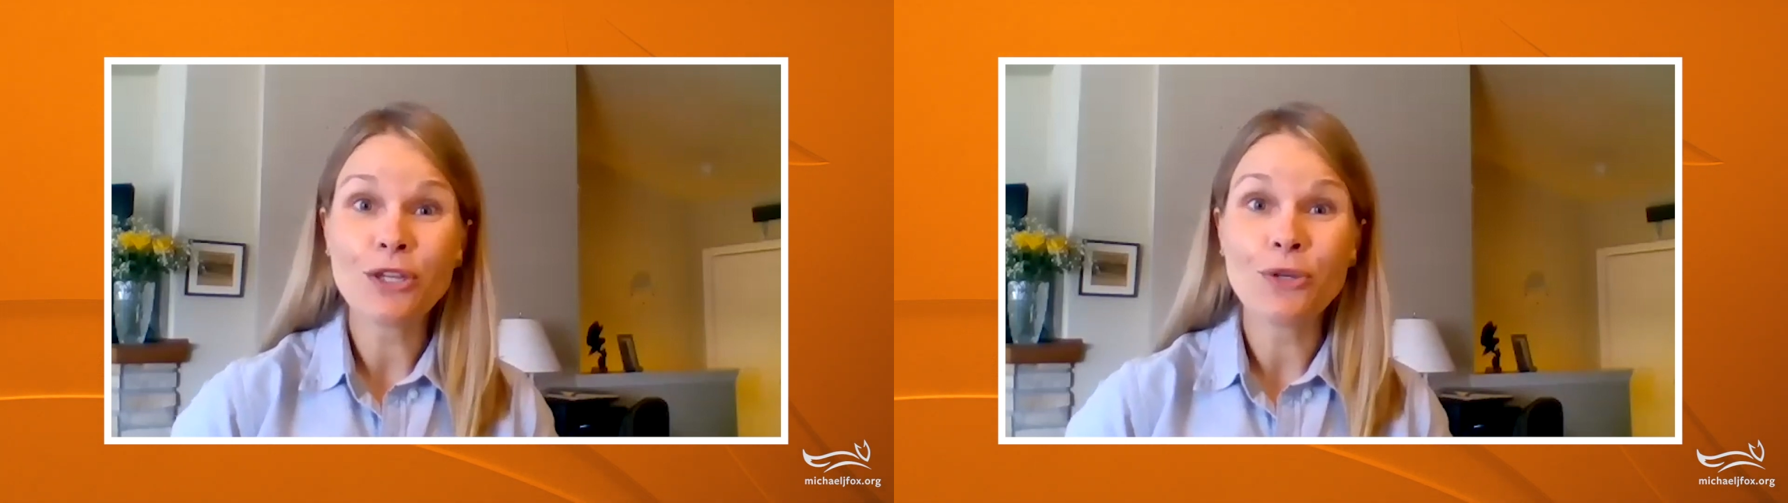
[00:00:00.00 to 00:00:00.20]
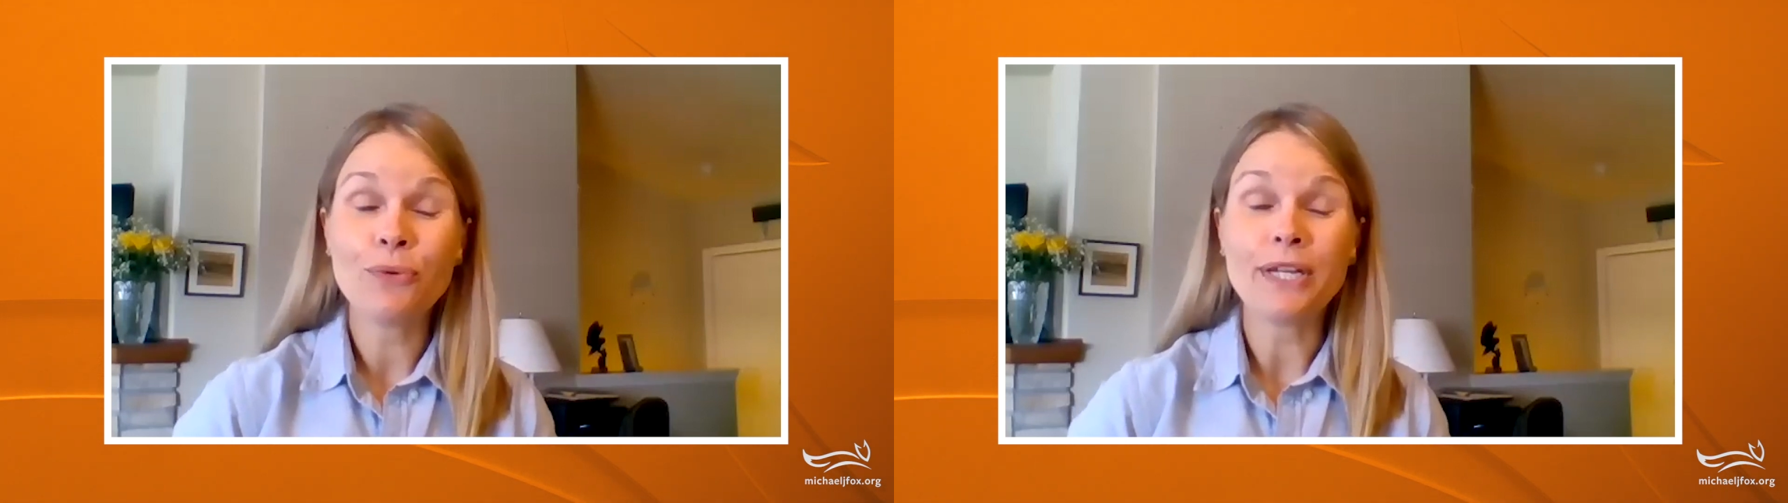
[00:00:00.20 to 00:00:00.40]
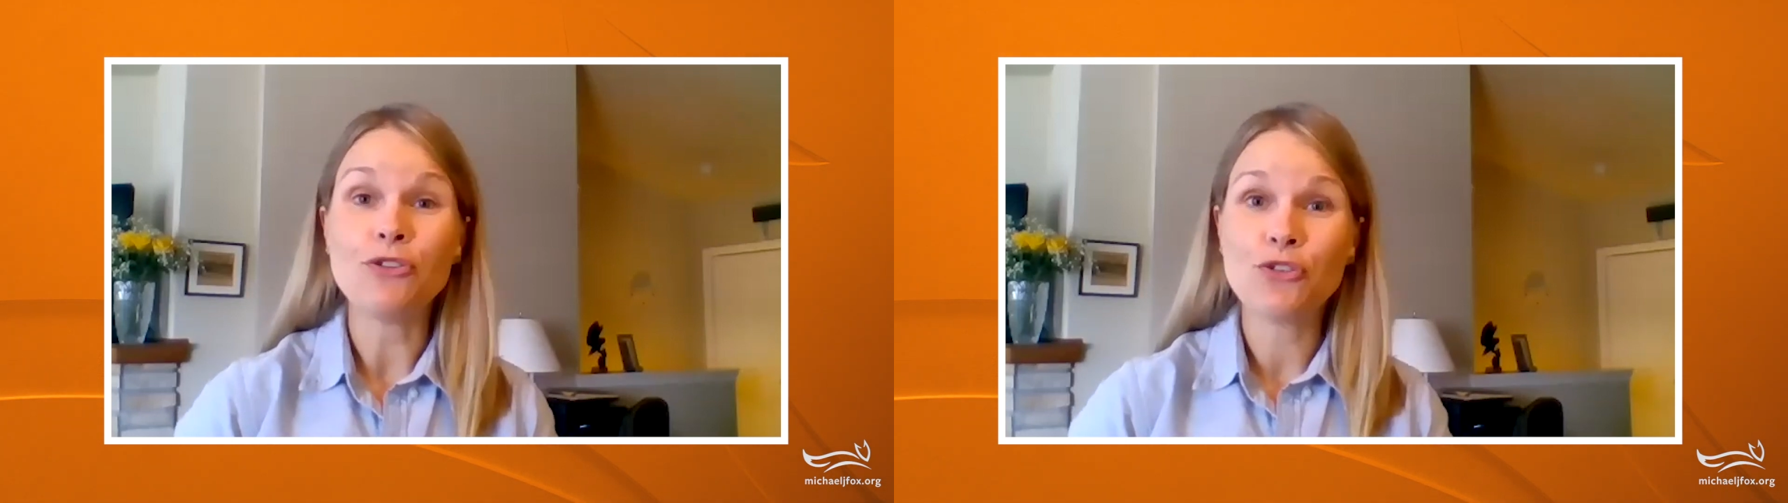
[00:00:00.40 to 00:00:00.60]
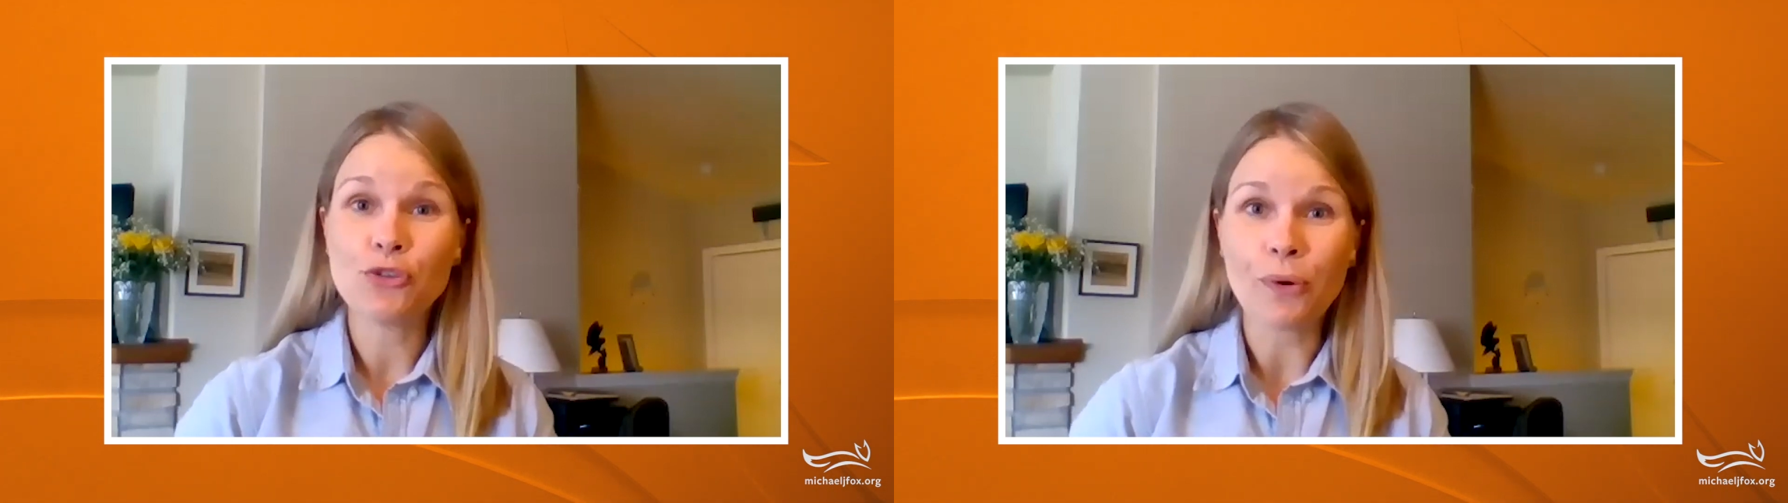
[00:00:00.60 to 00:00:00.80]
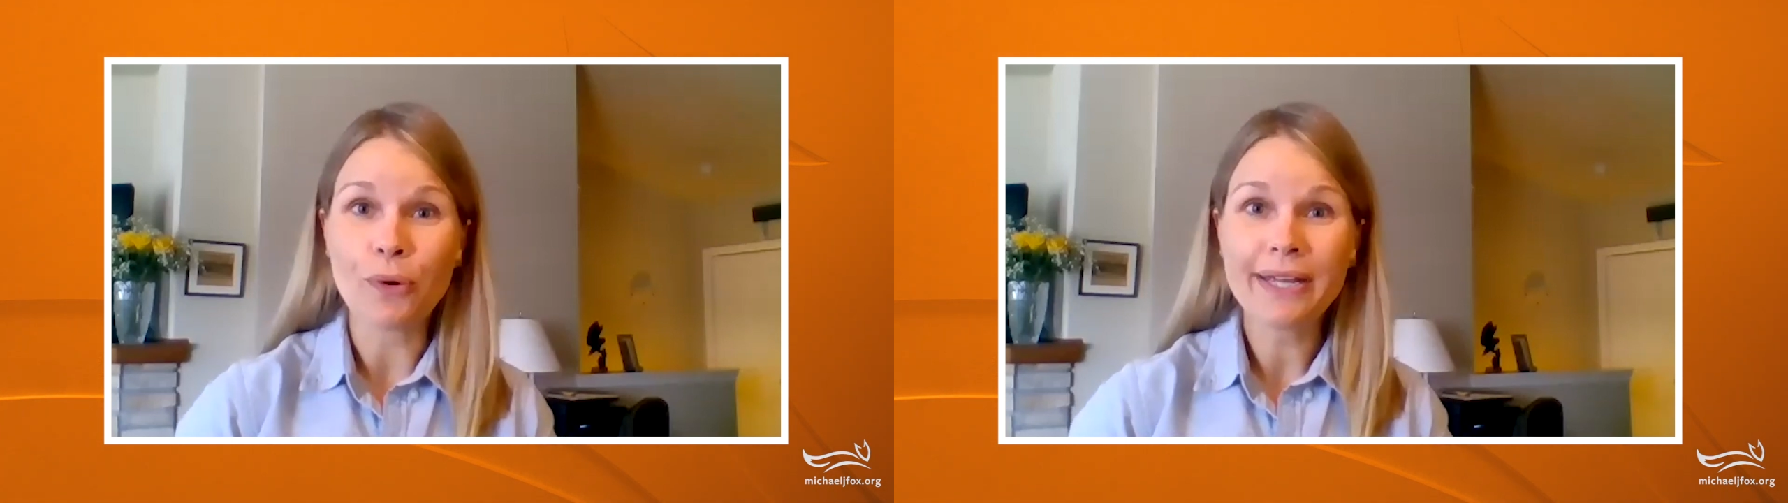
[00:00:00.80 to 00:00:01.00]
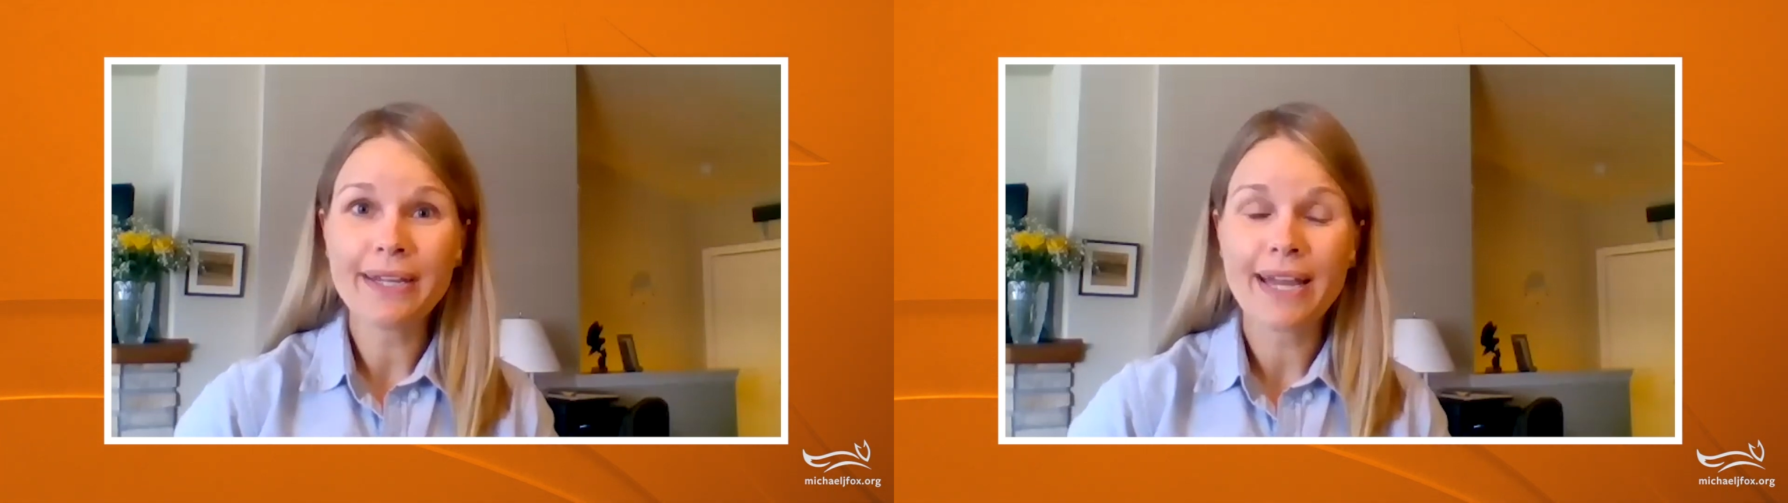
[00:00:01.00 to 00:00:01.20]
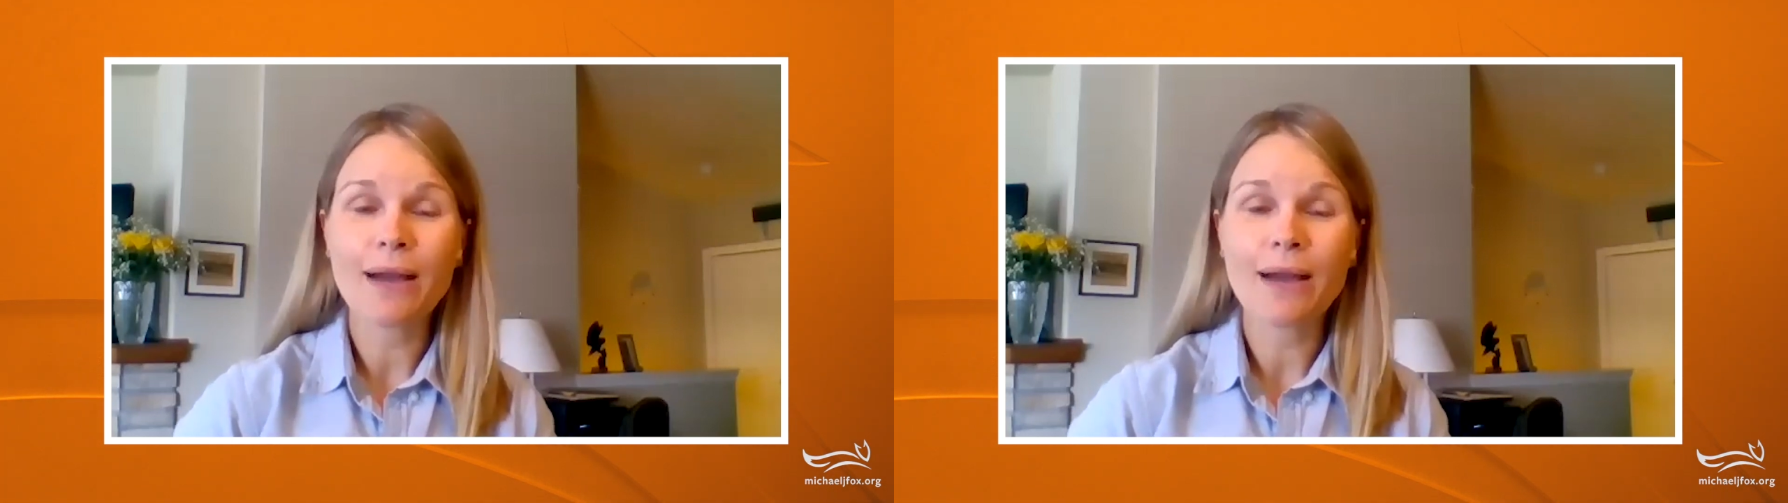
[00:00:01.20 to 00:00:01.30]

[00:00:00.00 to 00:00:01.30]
you enjoy